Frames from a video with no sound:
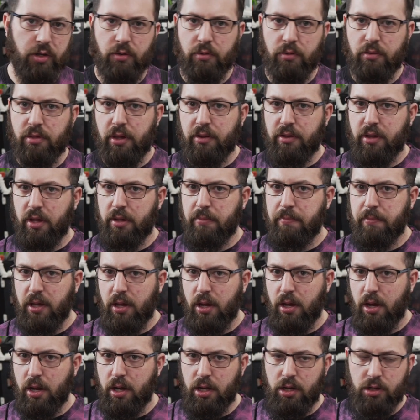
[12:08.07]
Do things like
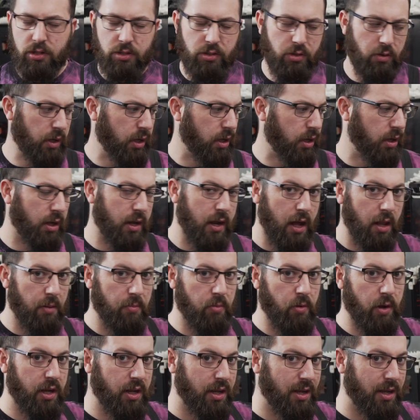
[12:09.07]
P I D tuning,
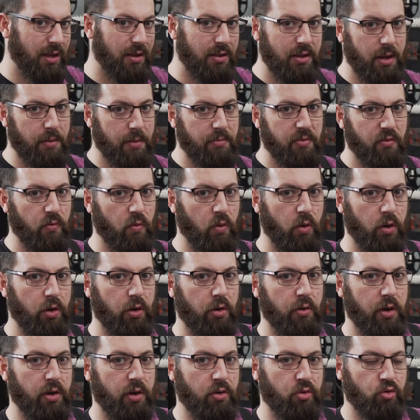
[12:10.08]
calibrating E-steps for
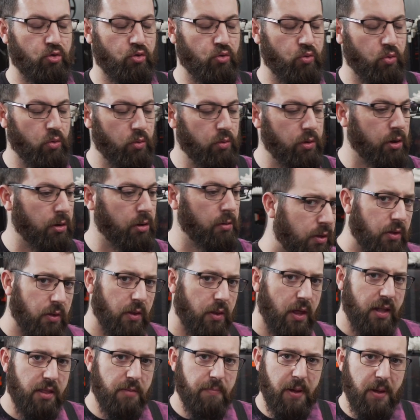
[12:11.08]
your extruder. So
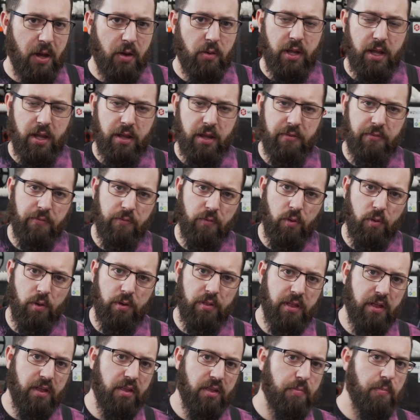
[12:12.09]
that's about it for
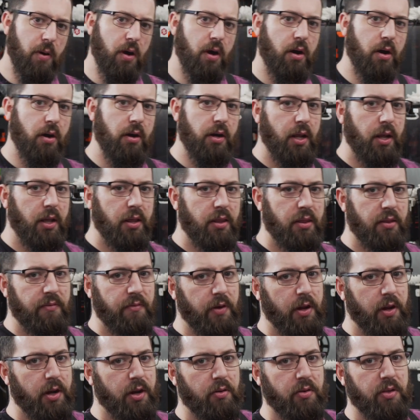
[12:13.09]
this part in the
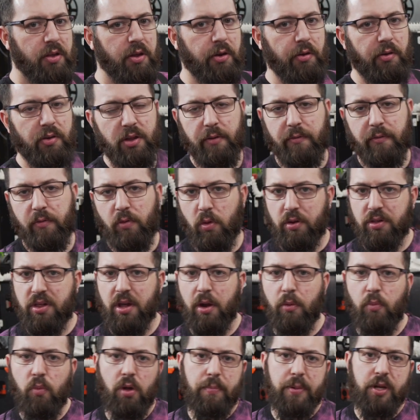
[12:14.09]
video series. Of course,
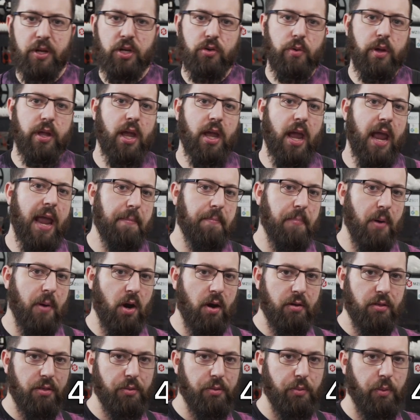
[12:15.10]
I will be doing a
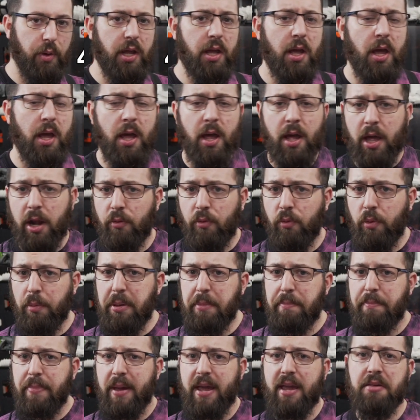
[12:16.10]
part three, and it will
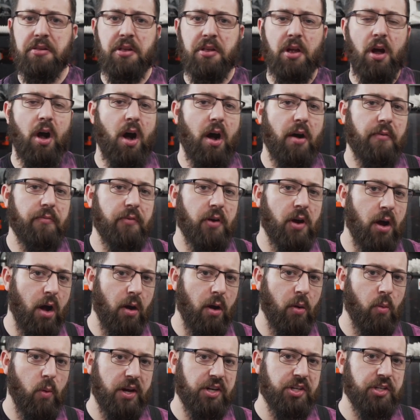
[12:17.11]
be based off
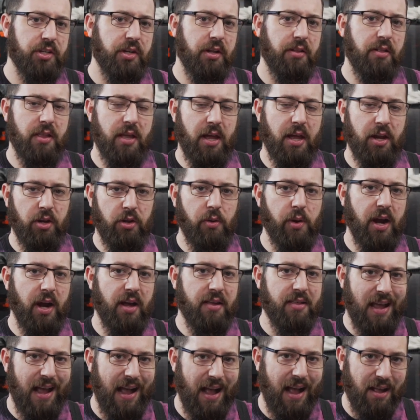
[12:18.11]
questions that you
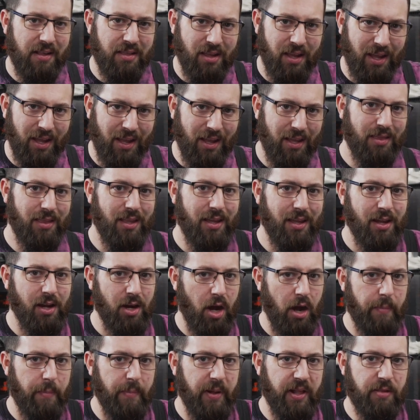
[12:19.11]
guys ask in the
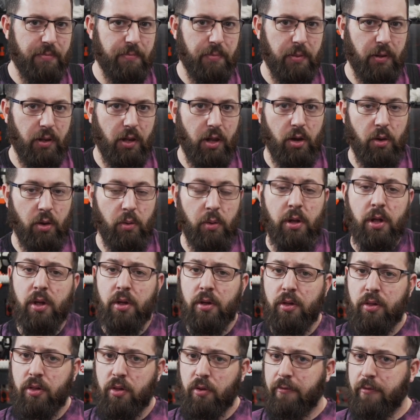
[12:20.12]
comments below.
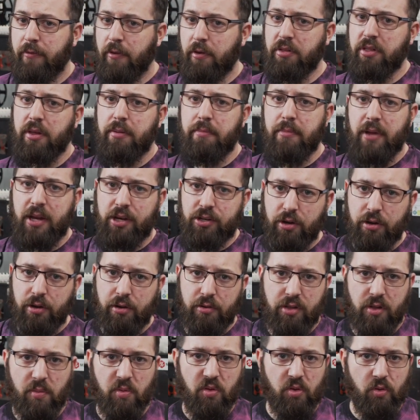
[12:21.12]
So firstly, make sure
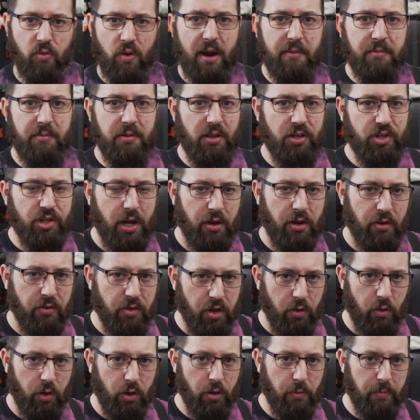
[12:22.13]
you're subscribed to the channel
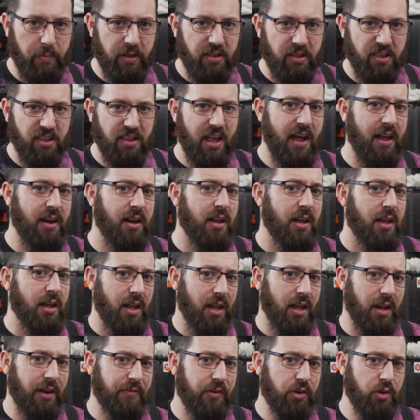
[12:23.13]
so you don't miss that.
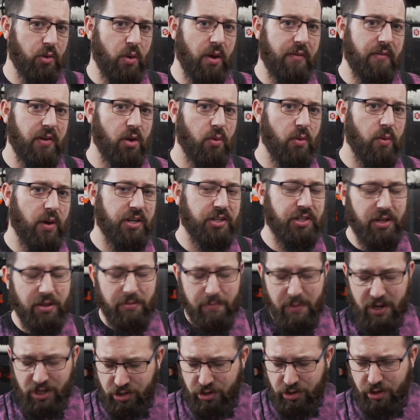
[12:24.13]
And if you do have any
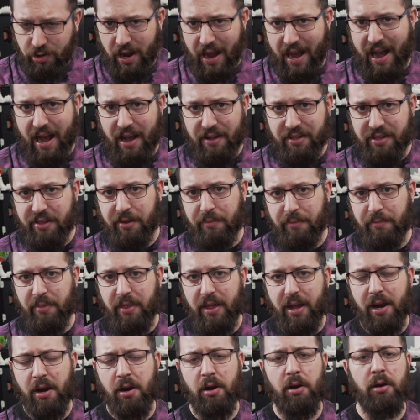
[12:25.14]
questions, make sure you ask them
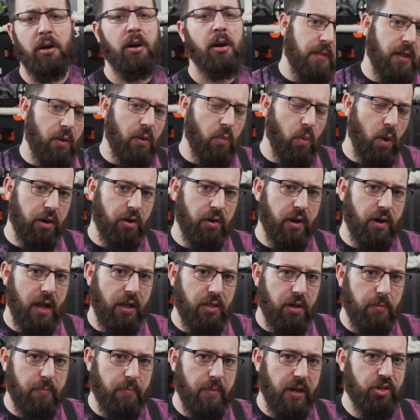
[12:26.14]
there. And while you're
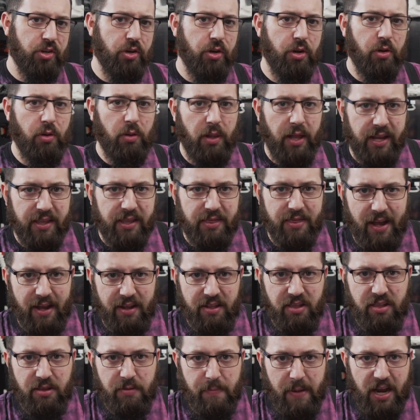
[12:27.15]
down there, make sure you like
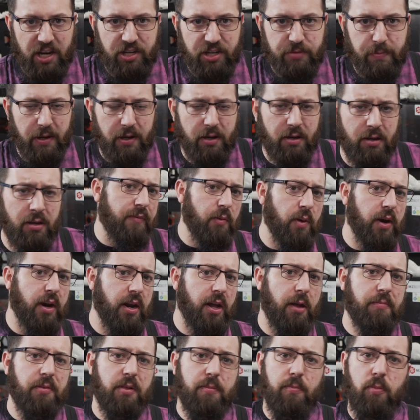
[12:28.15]
that smash button. If you want
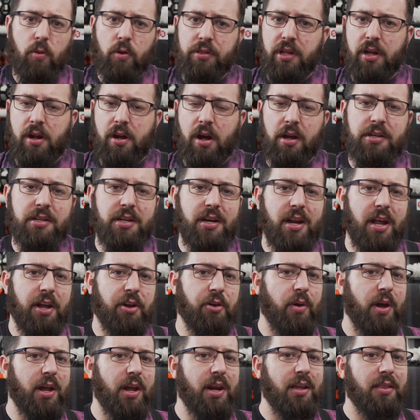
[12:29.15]
to help support the content I
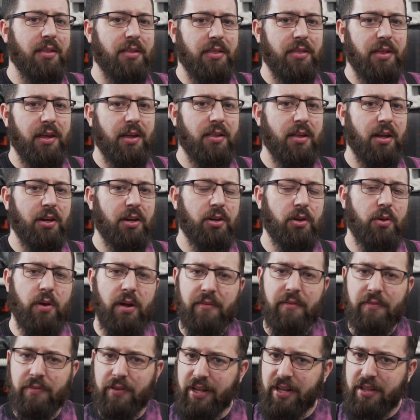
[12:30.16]
create and the things I do, I
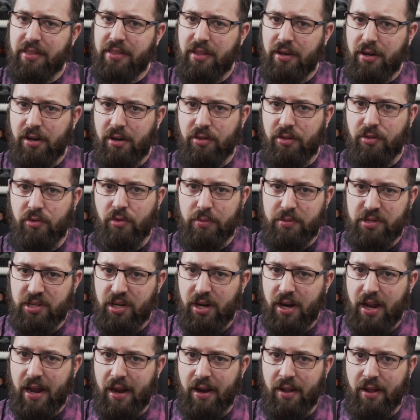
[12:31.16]
have links in the
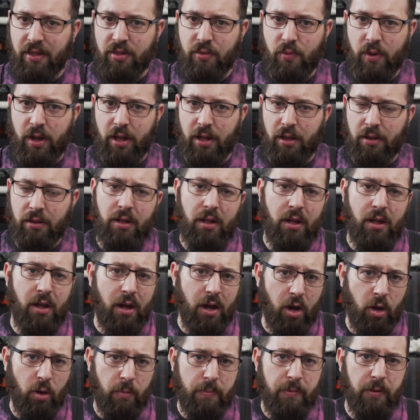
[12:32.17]
description as well.
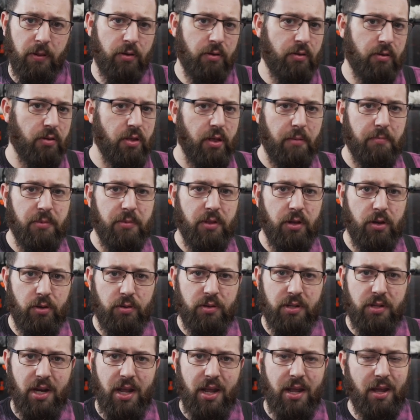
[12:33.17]
I hope you learned something
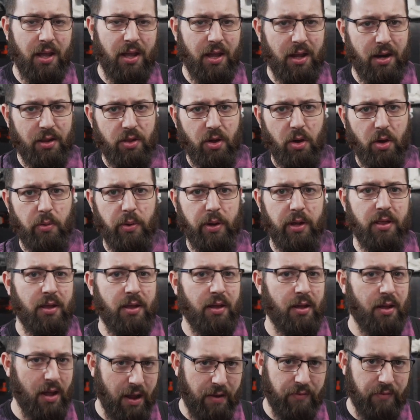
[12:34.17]
new today. And as always,
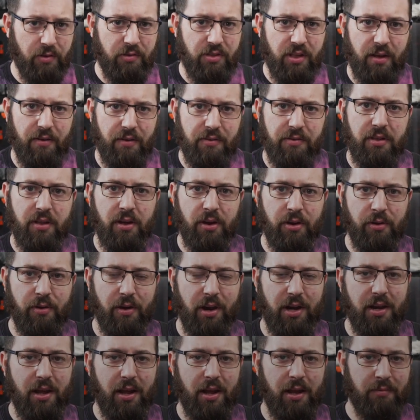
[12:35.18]
have yourselves a
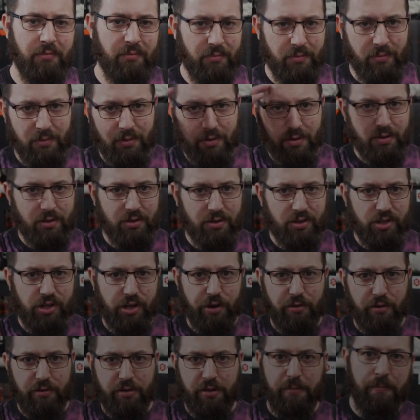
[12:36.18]
great day.
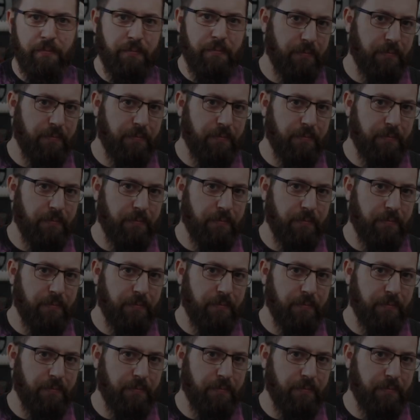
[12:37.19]
Cheers.